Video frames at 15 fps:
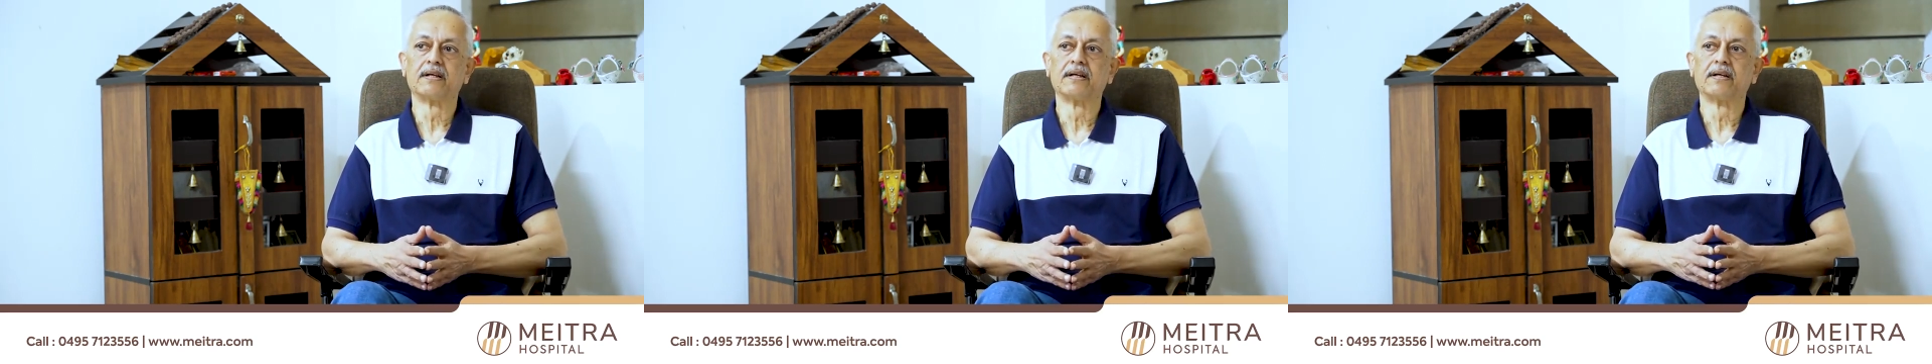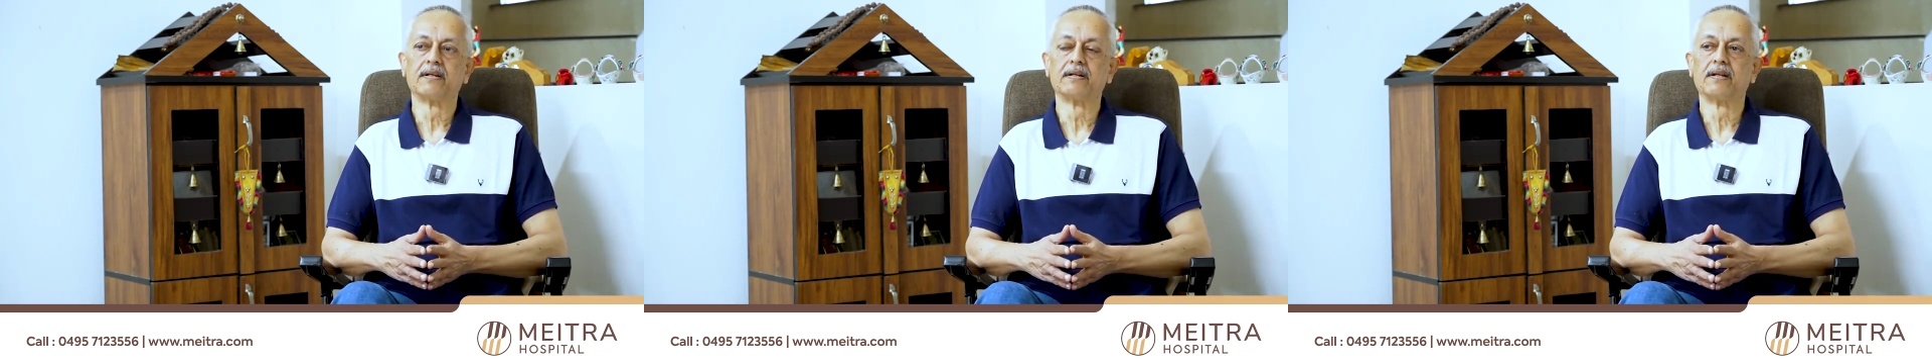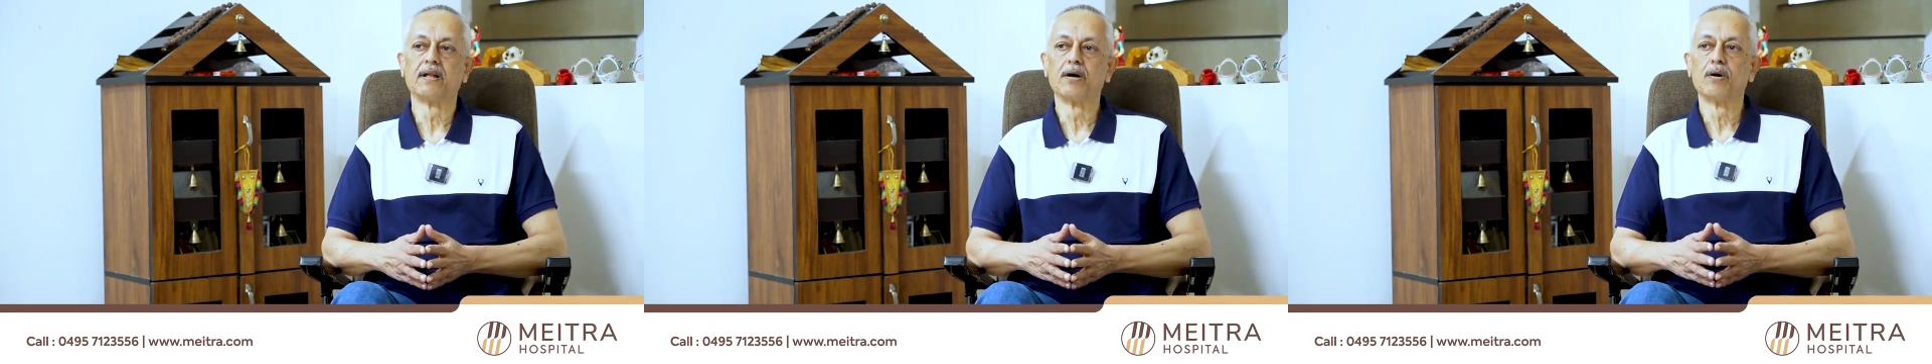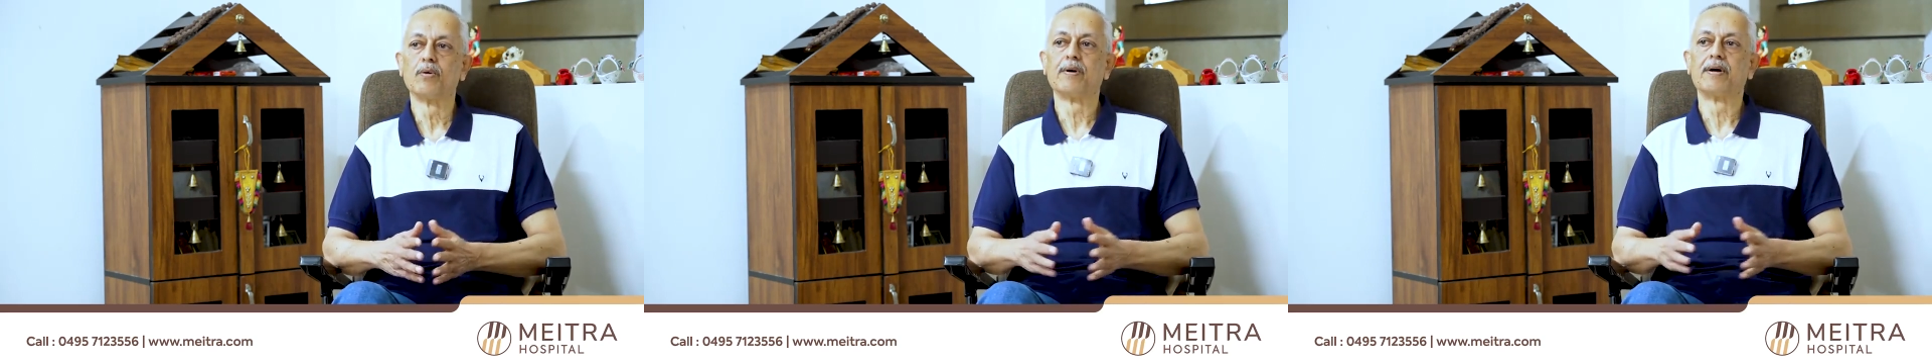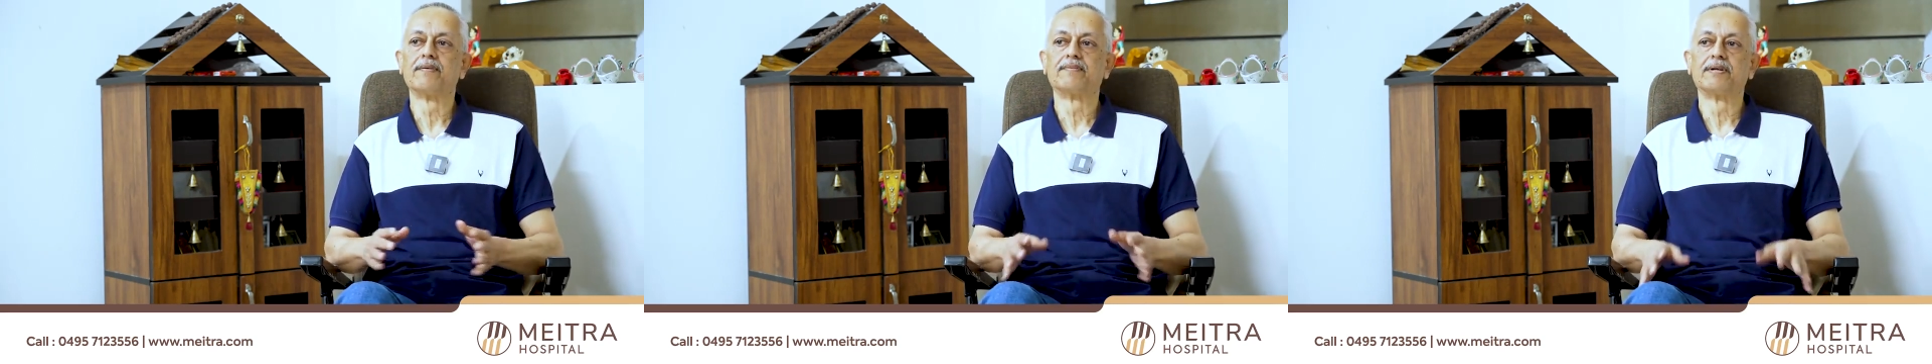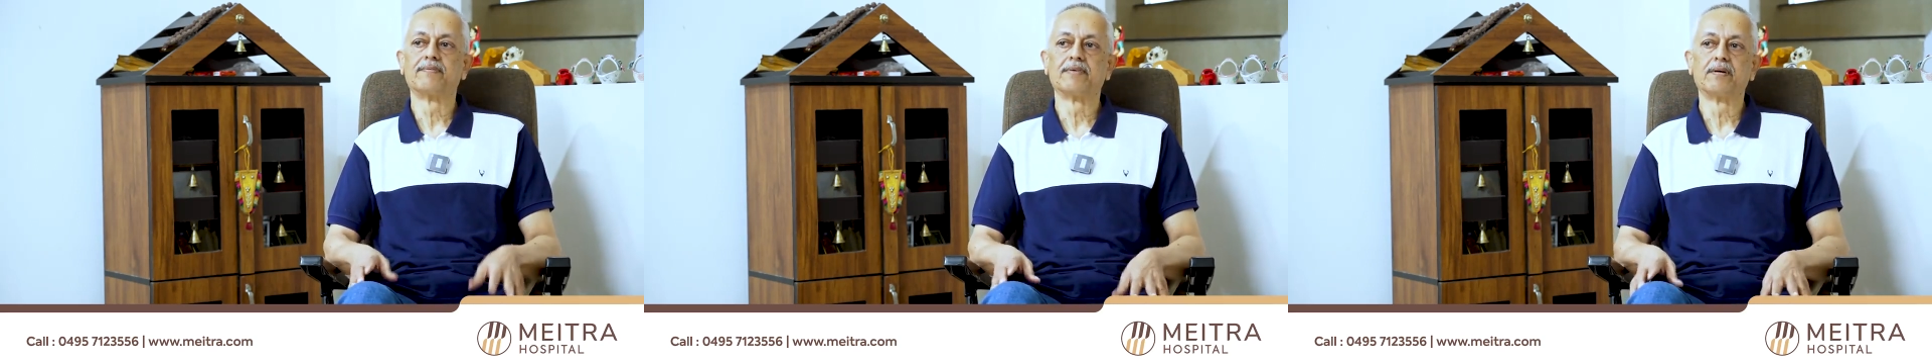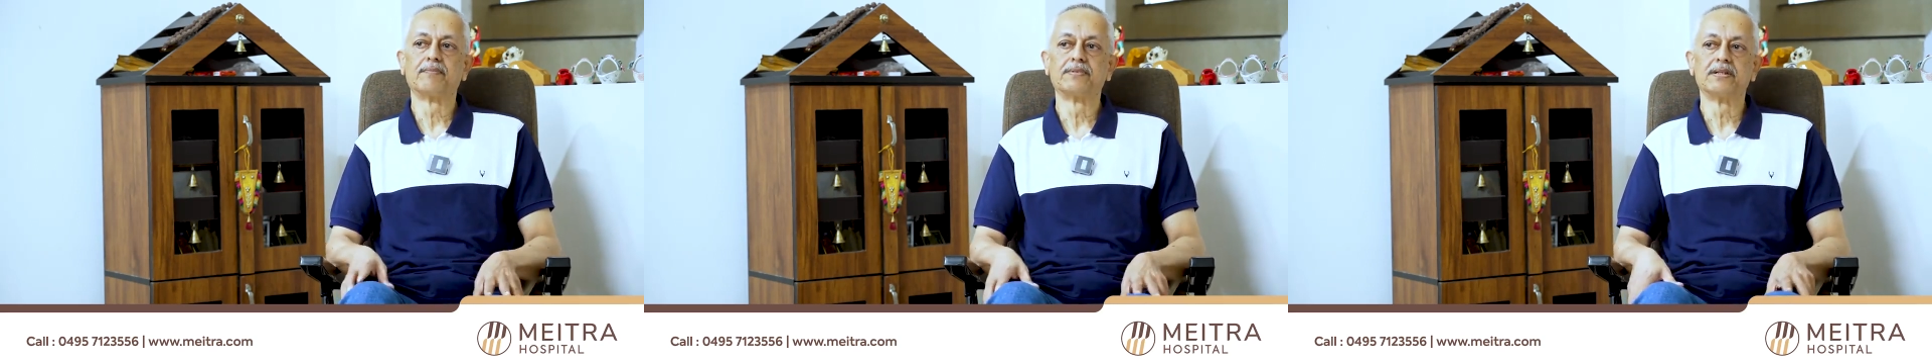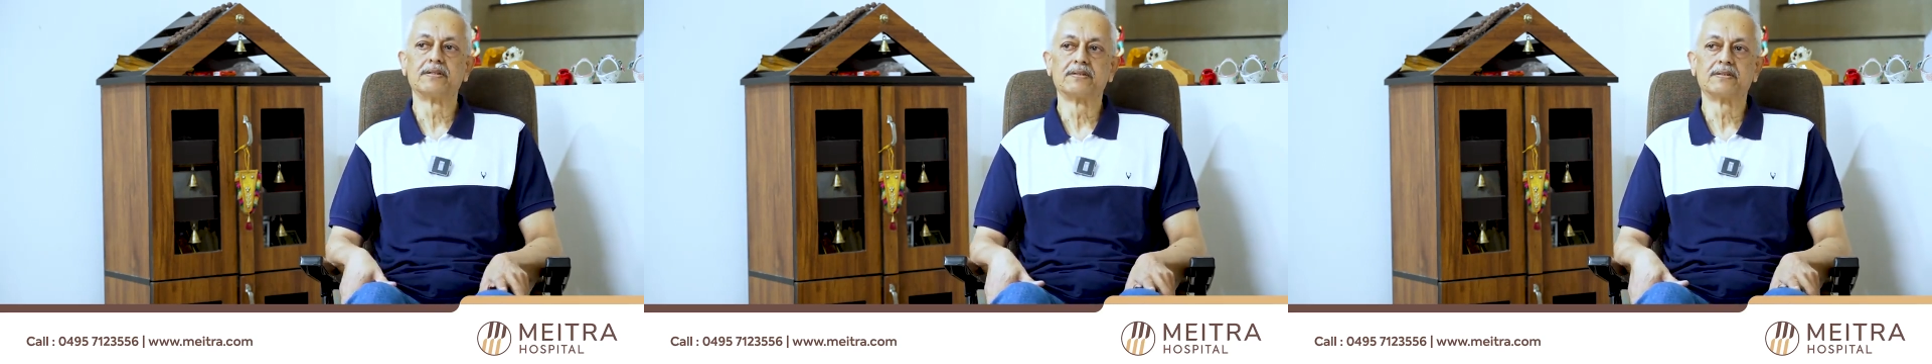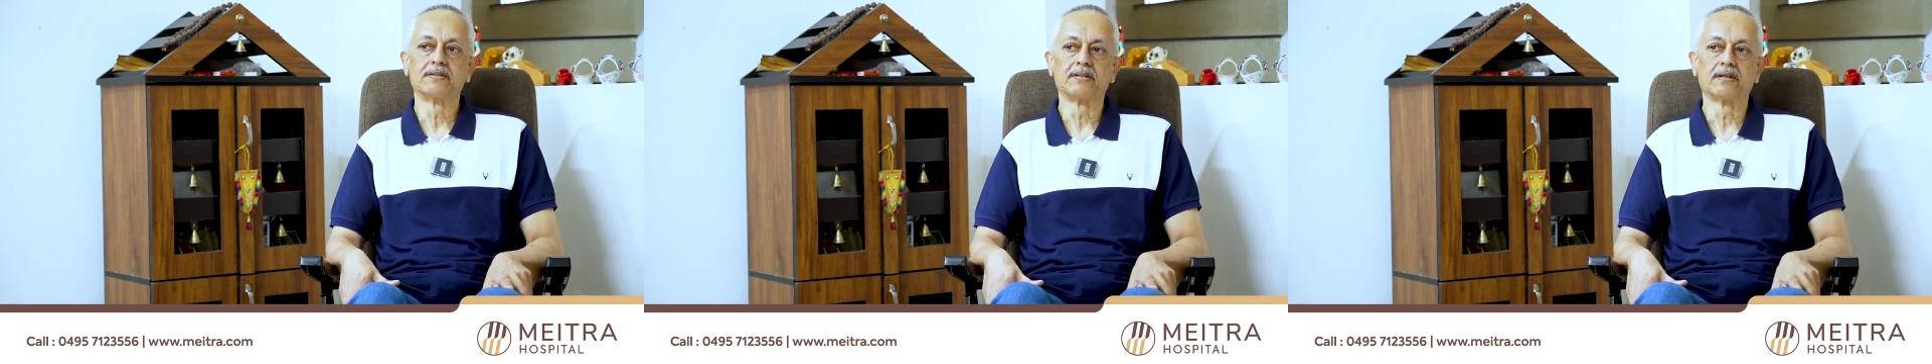and now I've developed this,